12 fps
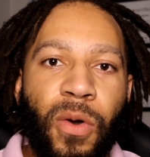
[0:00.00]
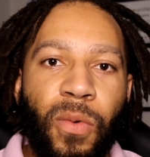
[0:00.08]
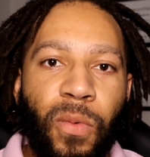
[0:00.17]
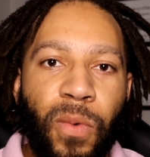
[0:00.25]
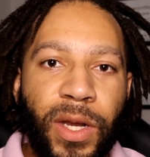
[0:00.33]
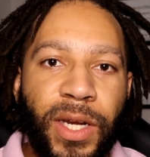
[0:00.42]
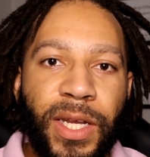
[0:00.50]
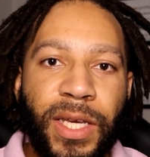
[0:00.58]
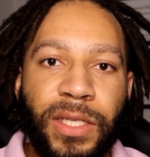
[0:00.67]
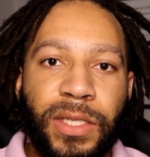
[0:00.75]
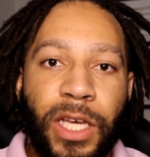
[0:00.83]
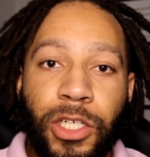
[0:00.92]
what it
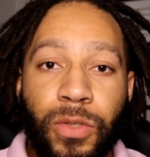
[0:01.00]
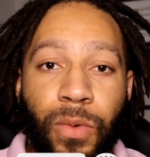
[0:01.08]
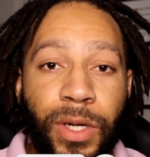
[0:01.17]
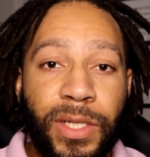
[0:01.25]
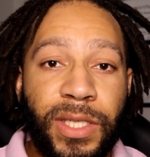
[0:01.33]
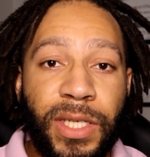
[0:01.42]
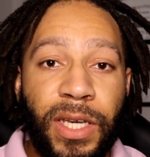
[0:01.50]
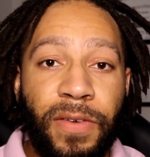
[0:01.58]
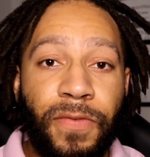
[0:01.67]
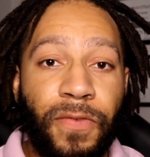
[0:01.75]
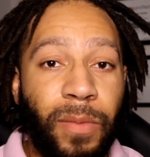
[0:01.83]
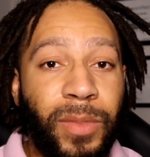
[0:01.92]
is that you want to see
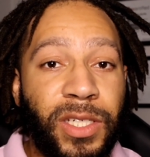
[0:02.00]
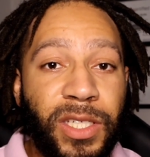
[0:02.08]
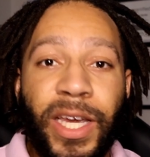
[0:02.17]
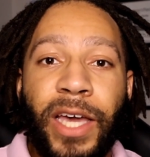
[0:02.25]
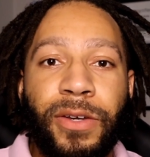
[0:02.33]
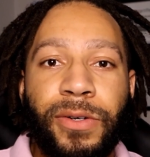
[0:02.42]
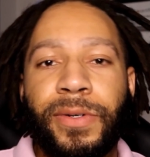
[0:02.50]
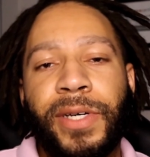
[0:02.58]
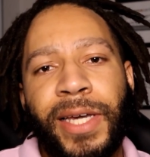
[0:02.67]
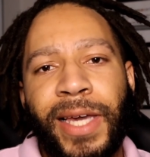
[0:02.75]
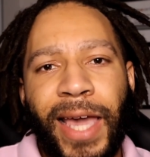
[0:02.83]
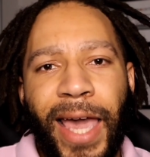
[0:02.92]
from this channel.
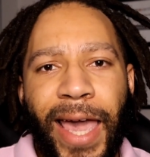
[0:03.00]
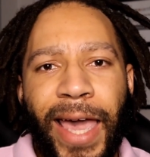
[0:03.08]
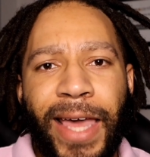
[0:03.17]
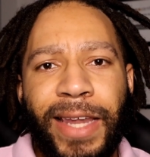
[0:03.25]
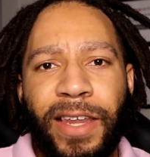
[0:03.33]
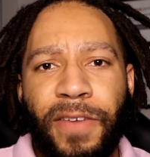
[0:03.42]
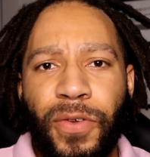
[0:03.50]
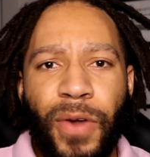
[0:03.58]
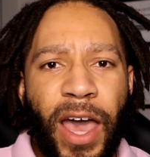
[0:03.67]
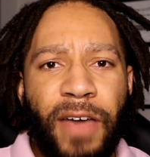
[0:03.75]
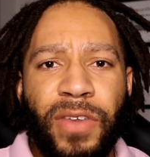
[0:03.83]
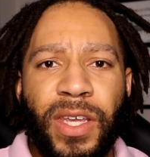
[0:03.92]
And if you
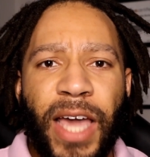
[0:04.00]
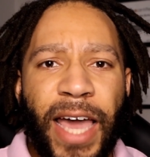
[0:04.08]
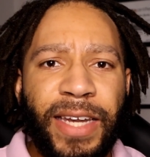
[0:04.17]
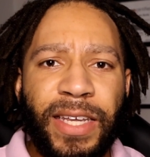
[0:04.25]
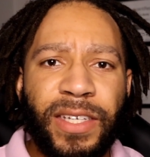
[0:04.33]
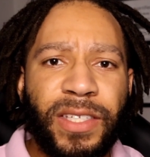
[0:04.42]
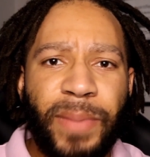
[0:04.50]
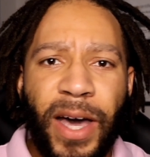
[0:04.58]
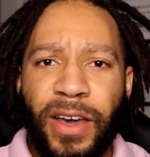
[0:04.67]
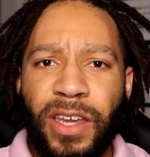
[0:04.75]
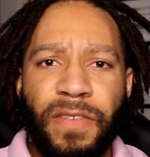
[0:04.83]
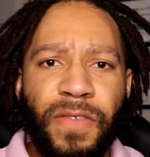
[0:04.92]
have any ideas
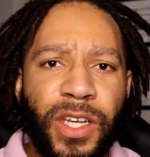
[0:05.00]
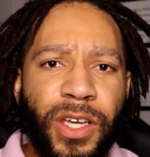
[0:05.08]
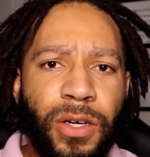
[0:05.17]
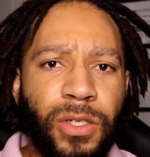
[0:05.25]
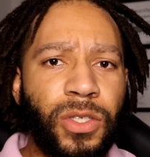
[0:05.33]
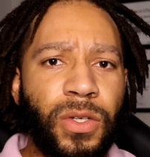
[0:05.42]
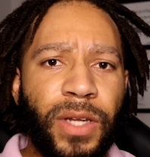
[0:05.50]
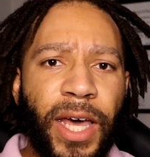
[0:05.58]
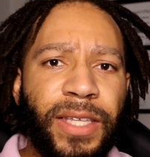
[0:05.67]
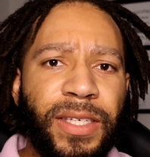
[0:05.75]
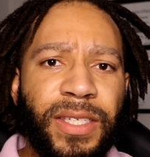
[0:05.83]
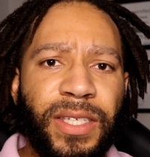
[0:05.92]
about any videos you'd
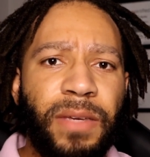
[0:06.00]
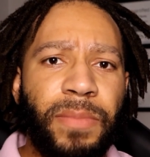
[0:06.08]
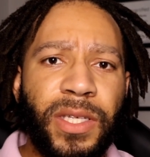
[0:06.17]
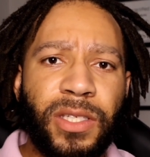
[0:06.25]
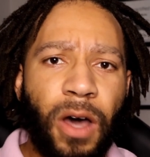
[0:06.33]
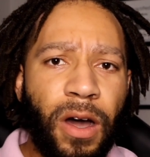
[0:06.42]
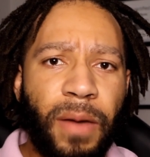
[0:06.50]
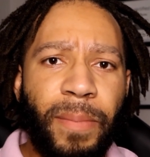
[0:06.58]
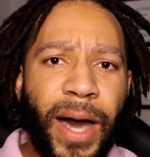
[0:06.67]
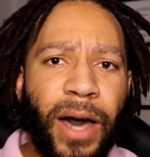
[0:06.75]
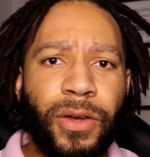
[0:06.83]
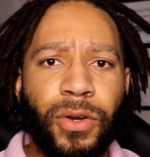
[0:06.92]
like to see me talk
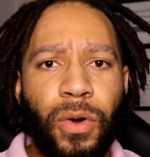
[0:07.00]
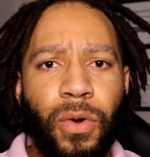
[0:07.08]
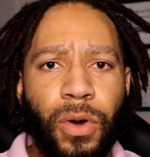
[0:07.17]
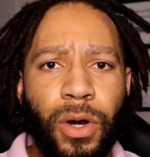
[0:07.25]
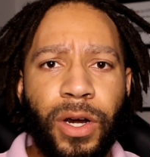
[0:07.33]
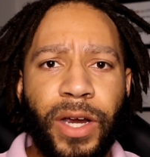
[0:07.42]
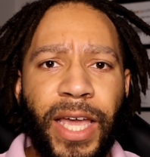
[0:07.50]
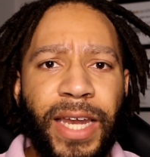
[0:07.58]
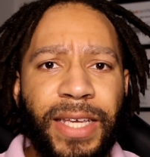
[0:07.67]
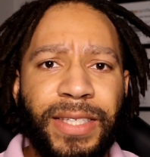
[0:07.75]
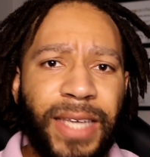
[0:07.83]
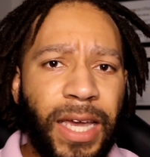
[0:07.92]
about, or
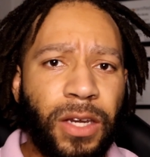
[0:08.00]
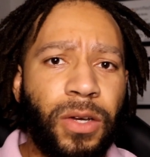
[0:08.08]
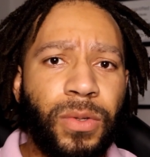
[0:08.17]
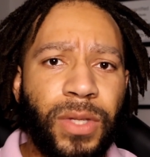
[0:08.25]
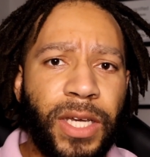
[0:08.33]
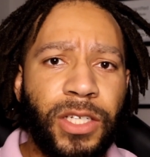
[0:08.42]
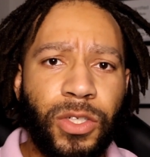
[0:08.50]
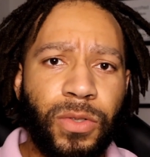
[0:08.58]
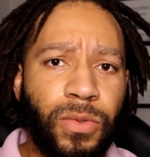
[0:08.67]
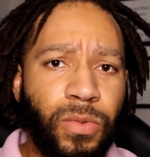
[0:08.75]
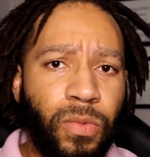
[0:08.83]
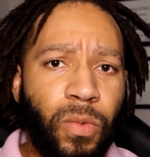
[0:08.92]
any technical things you
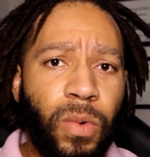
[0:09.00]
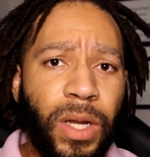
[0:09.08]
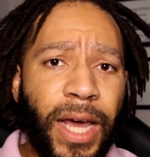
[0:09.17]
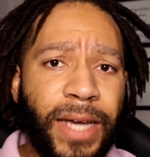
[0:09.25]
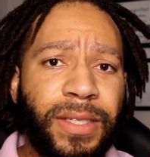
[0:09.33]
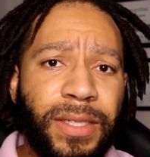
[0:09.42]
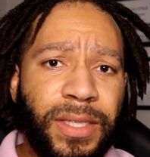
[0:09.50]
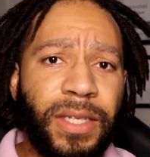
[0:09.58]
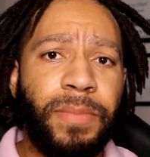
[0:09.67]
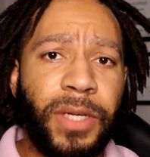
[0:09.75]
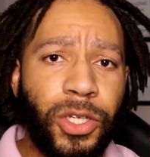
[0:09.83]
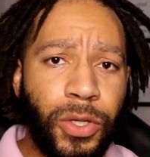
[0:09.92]
would like to see
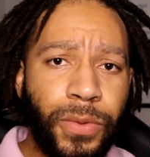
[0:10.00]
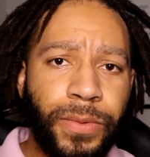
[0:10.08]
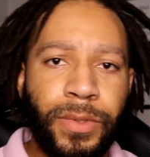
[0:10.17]
me do,